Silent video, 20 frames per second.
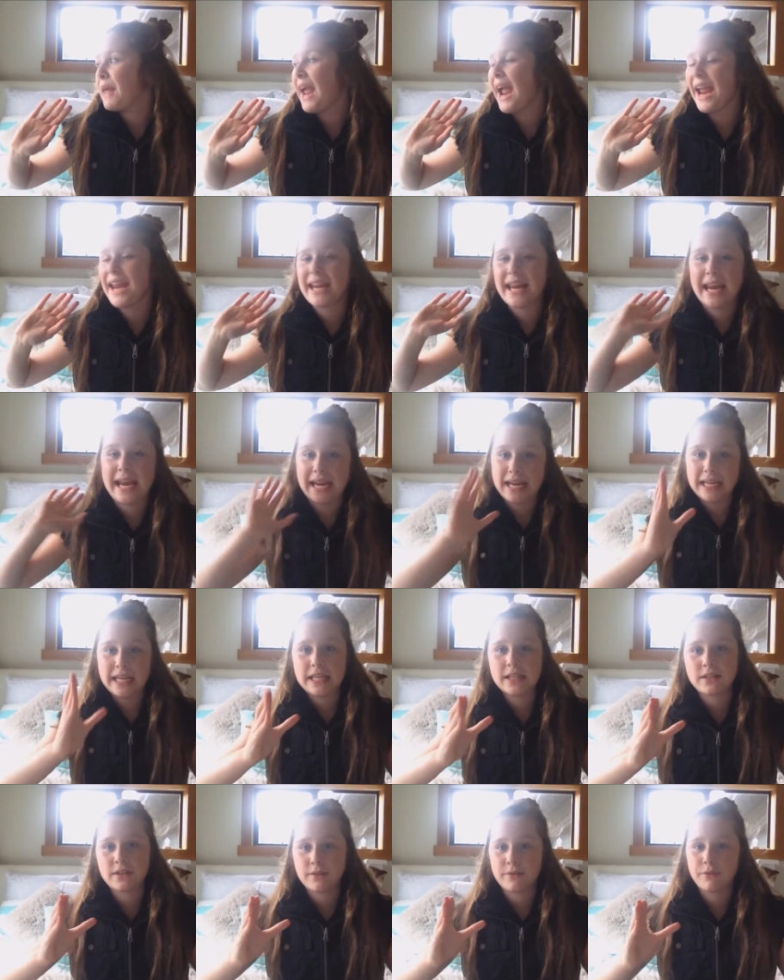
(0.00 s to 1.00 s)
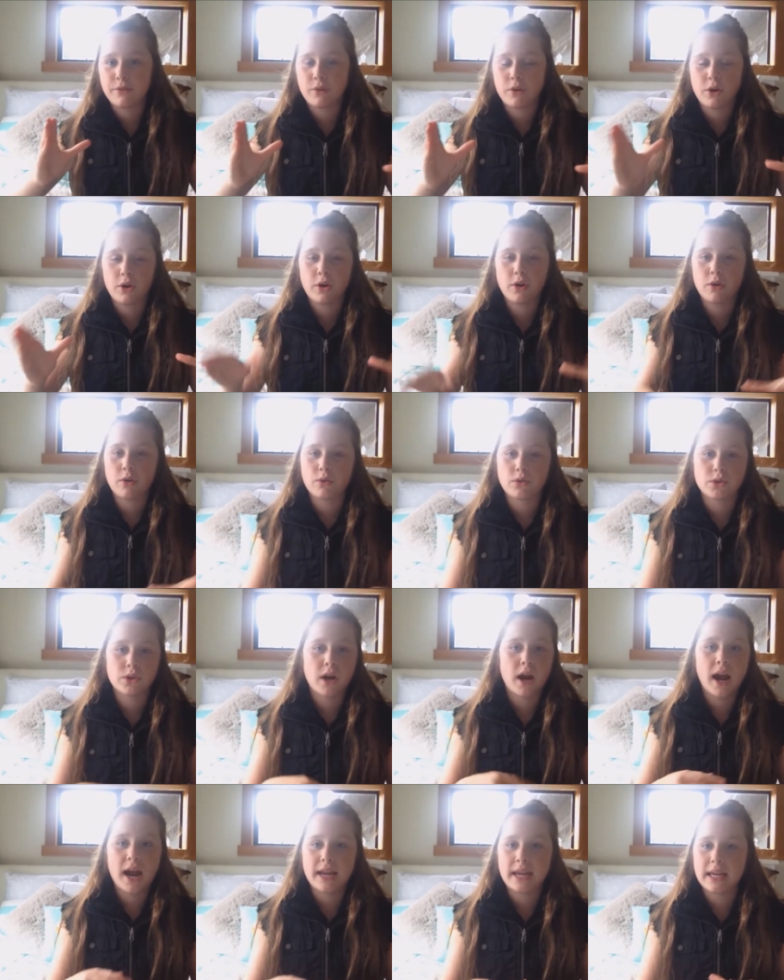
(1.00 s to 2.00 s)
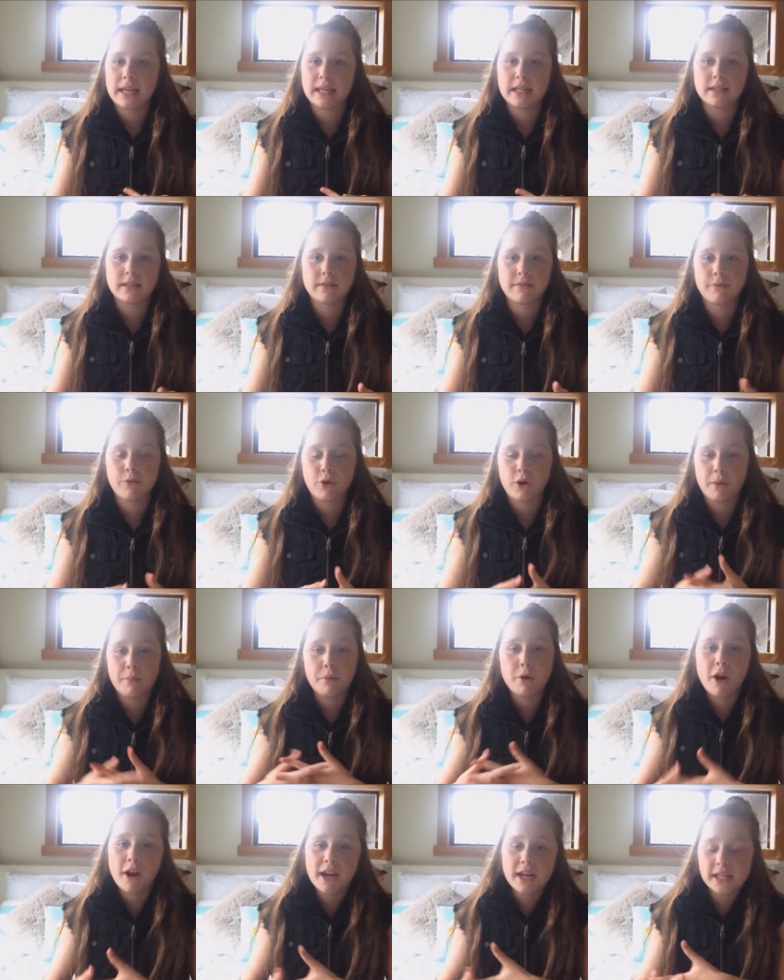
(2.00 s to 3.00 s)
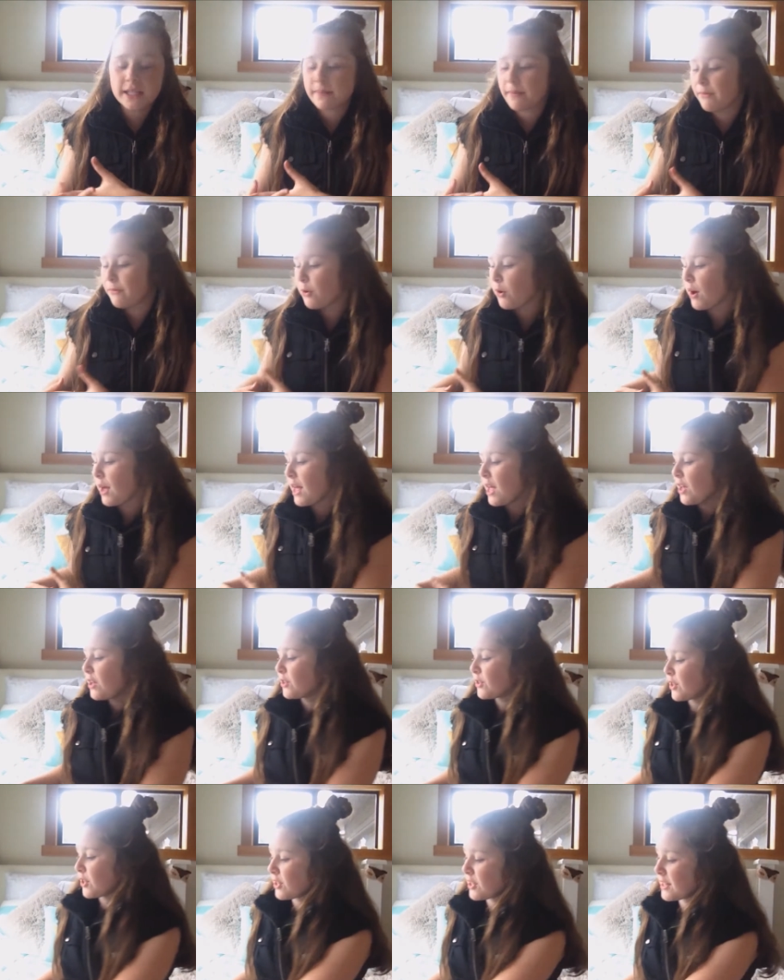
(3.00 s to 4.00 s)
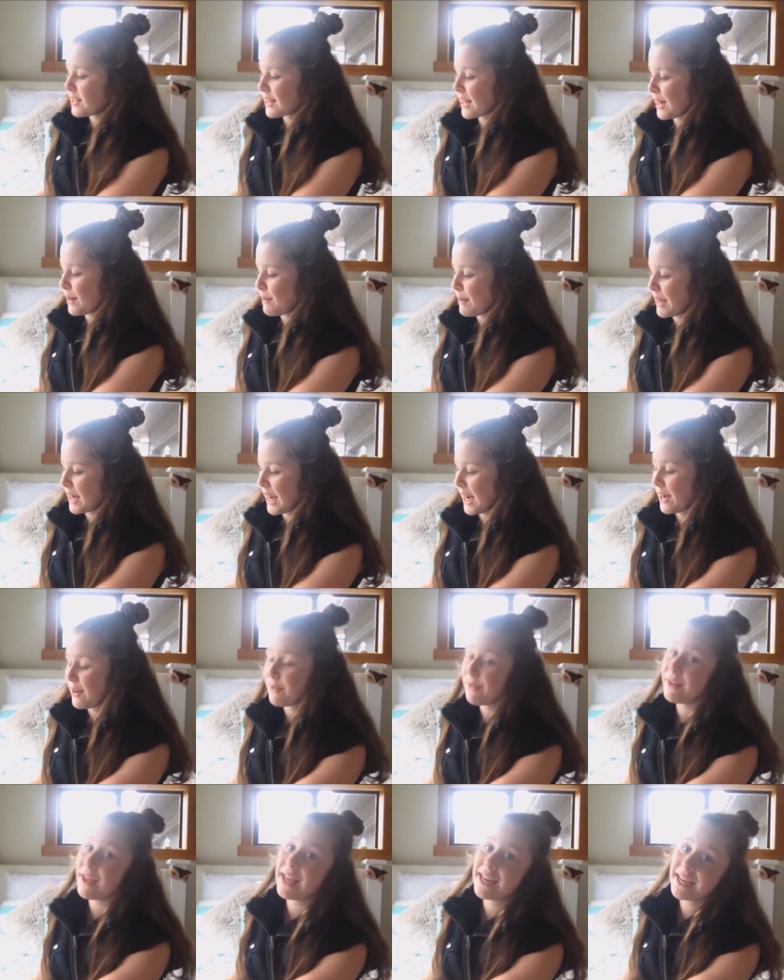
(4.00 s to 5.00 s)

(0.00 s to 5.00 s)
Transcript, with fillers: had any Sephora or tried any Sephora products before. So this is going to be kind of